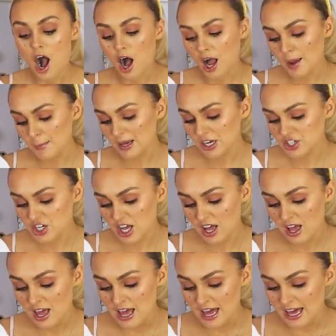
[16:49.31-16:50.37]
Hi
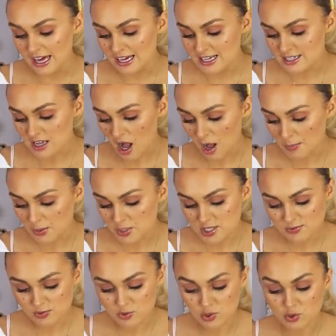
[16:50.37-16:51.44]
Misha, here's our
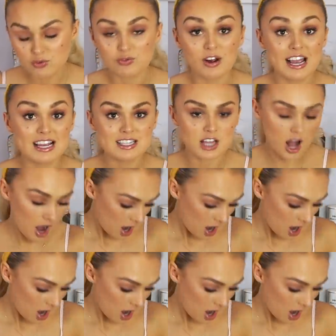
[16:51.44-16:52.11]
beautiful new razor.